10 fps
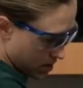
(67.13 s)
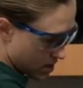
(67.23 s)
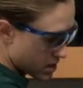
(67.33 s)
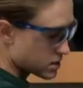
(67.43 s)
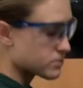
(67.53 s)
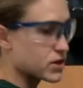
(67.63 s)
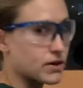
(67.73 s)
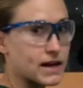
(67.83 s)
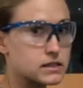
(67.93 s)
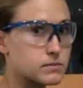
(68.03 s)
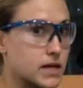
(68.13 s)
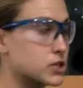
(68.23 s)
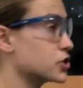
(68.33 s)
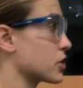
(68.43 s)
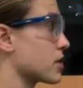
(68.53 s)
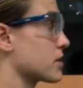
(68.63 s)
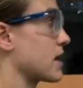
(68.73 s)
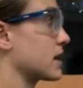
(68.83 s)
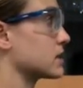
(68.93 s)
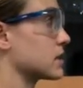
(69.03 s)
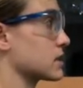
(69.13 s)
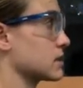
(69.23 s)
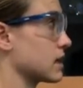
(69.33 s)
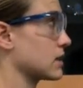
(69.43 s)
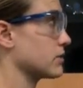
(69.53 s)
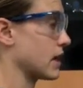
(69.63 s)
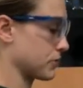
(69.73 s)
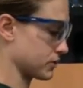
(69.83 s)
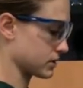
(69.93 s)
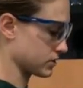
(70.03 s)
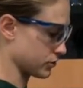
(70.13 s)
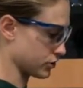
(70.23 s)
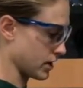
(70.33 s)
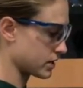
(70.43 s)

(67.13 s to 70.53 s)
in the burette to make sure that it doesn't dilute out the solution.